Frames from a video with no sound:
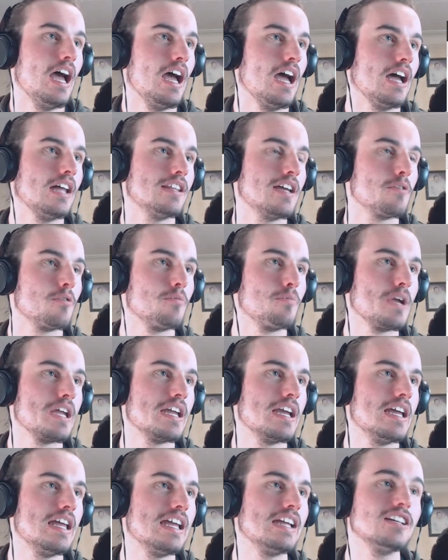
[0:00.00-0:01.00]
they will
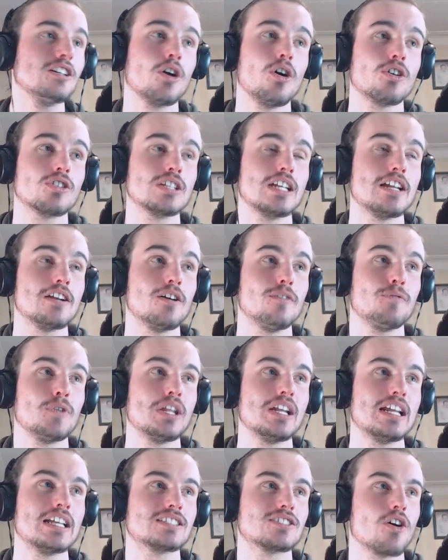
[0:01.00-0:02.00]
be incognito
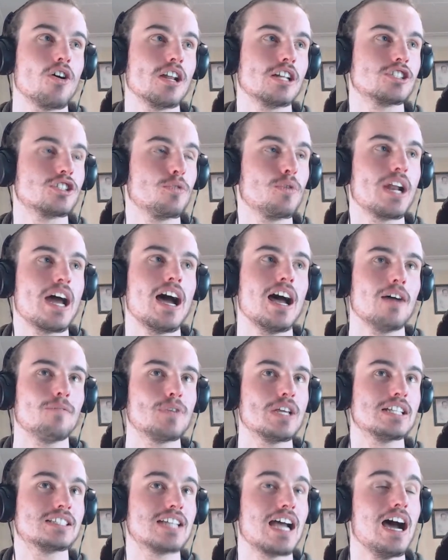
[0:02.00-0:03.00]
for the next kind of
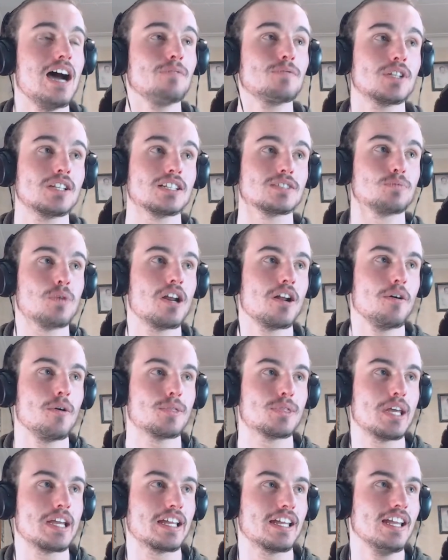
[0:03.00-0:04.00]
2.5 years after this one,
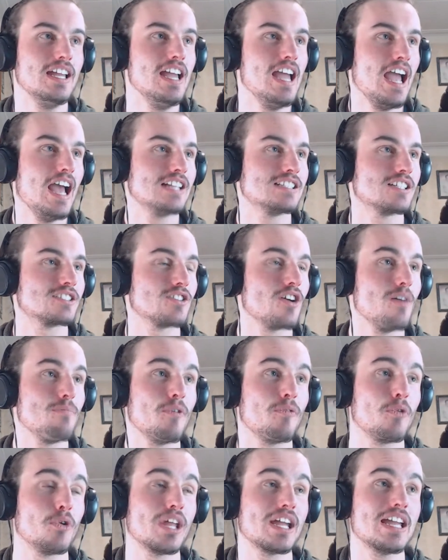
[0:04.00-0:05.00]
I would think, as a
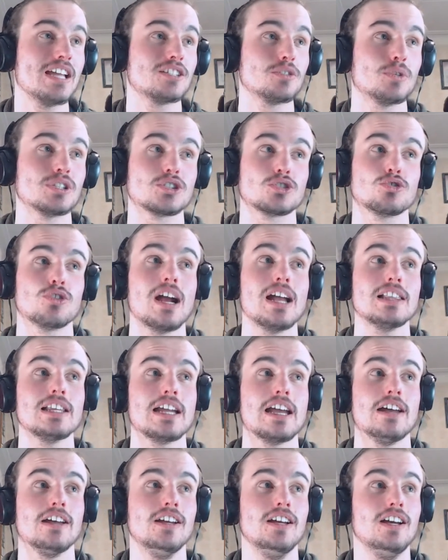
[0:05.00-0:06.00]
side before they head to
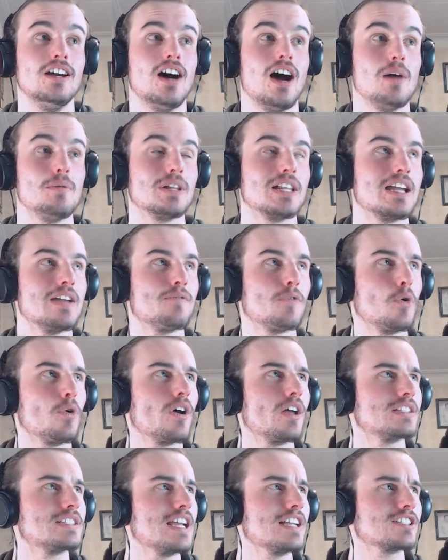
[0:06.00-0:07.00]
Australia, I believe.
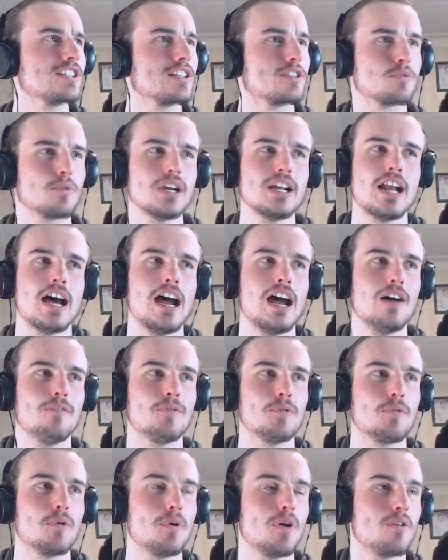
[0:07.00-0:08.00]
Or it's actually
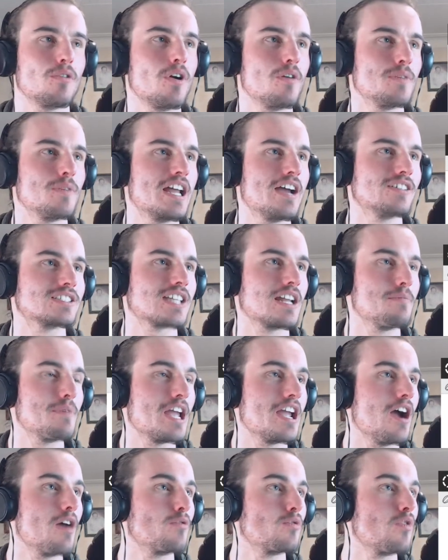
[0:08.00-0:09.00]
3.5 if I'm not wrong, but now it's going
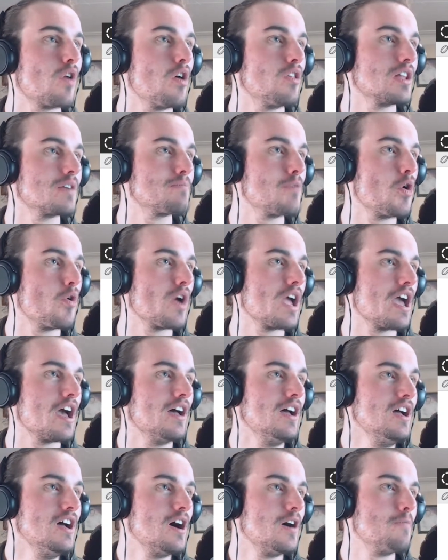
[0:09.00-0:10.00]
to be a rolling maul here.